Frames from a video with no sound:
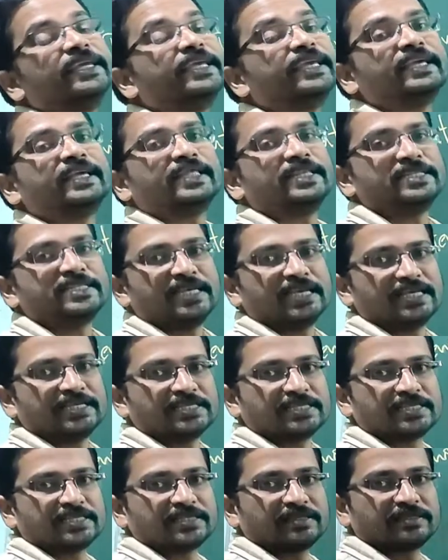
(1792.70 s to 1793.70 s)

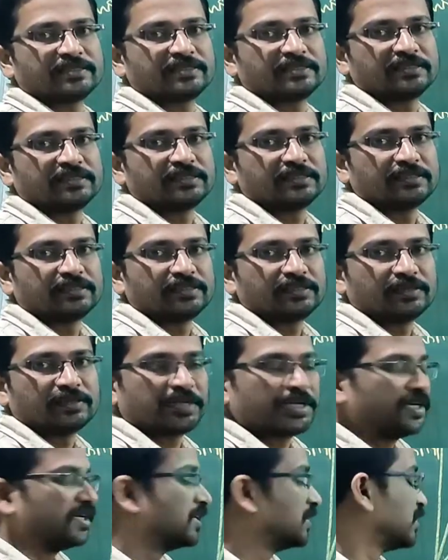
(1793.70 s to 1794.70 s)
increases.
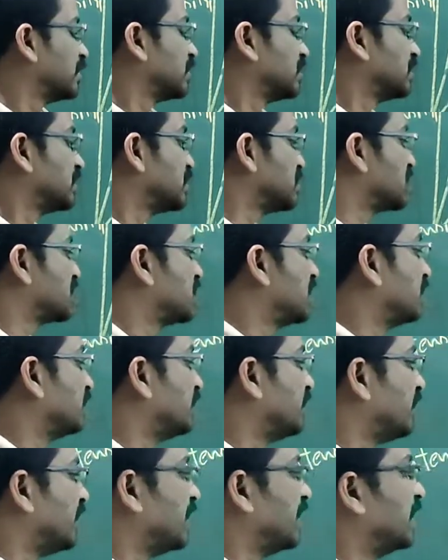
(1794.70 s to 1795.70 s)
Okay, this is the
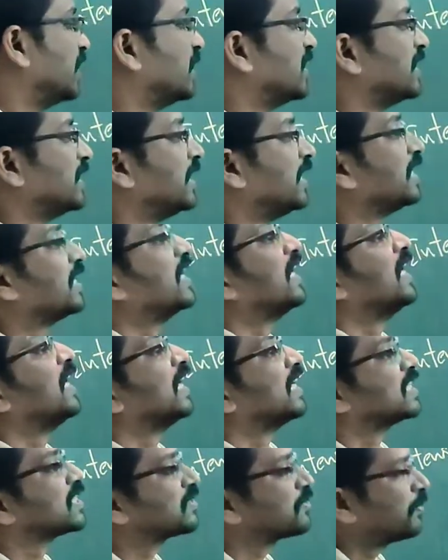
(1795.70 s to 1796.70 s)
way he can
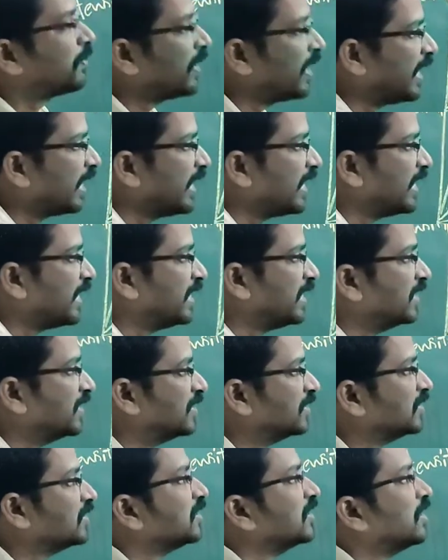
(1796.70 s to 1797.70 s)

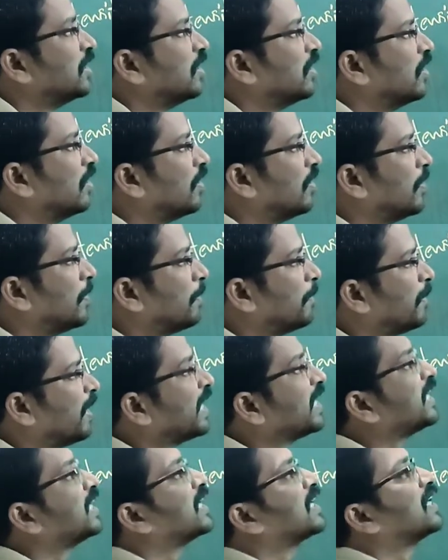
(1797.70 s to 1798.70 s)
explain
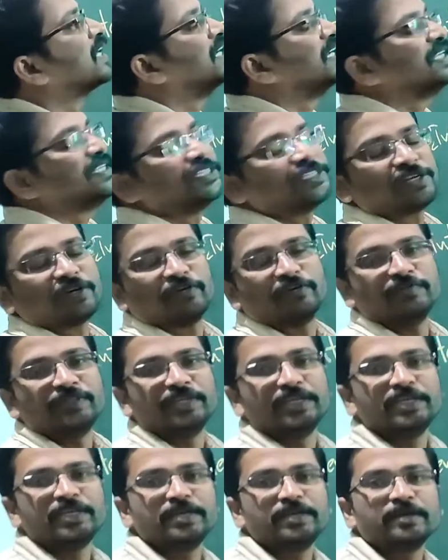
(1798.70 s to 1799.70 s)
particle nature of
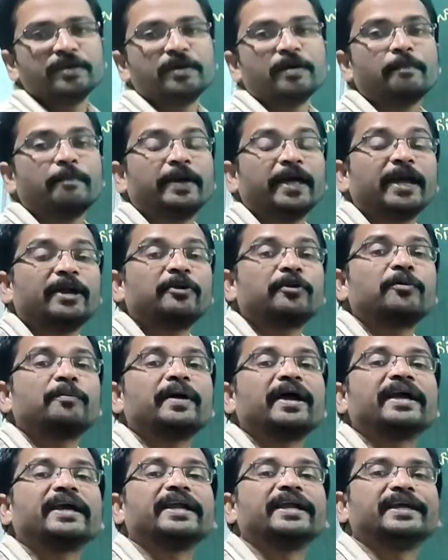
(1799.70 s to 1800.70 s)
the
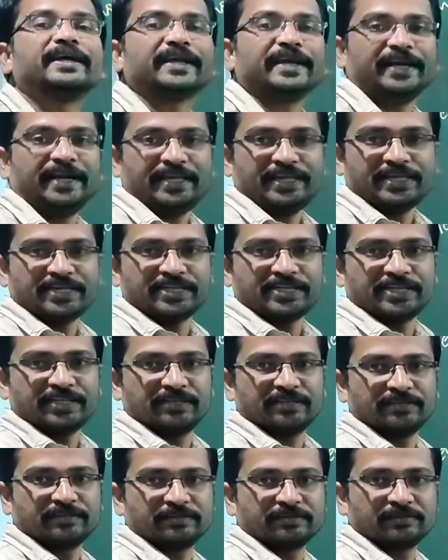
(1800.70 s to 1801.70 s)
electromagnetic radiation.
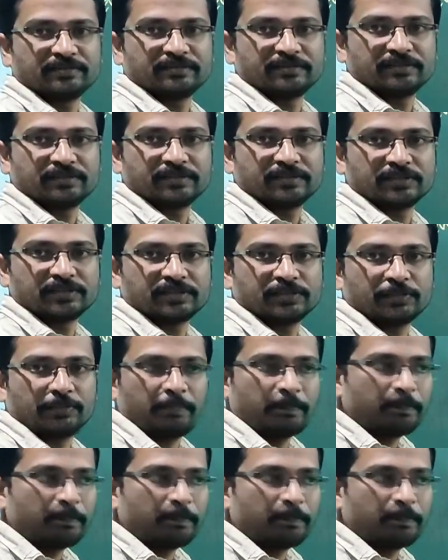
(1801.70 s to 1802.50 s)
So